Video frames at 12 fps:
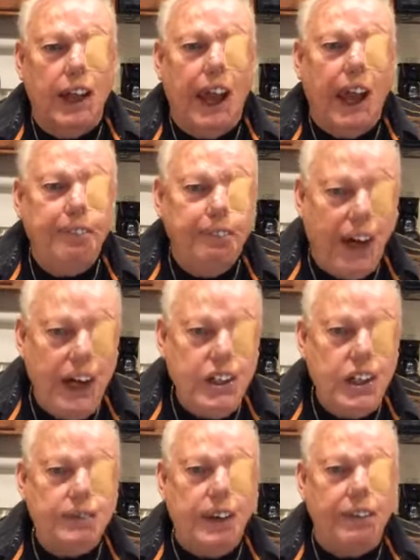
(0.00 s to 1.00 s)
Have
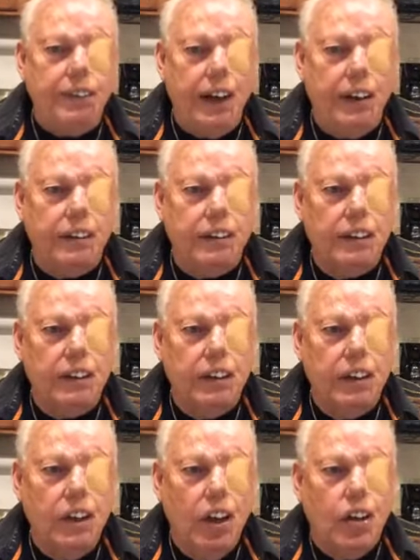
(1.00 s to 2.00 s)
patience by faith.
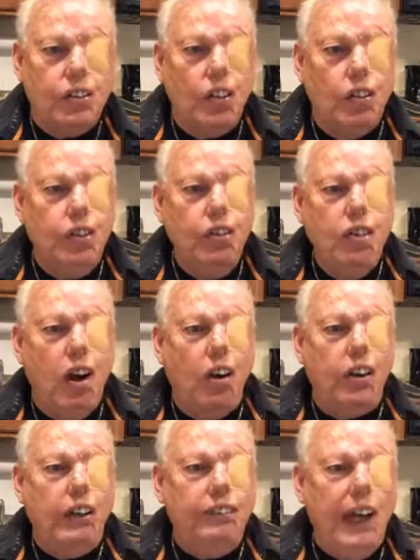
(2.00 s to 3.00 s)
So you are
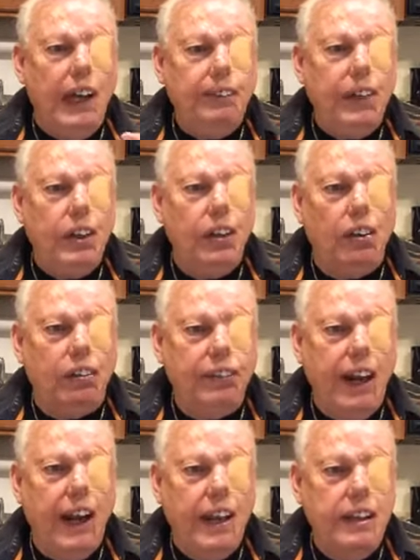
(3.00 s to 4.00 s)
developing your
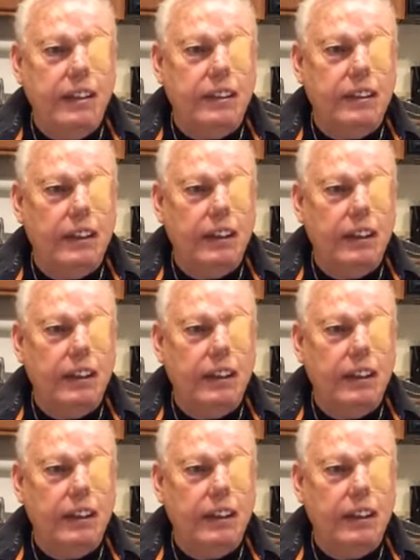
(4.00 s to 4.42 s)
faith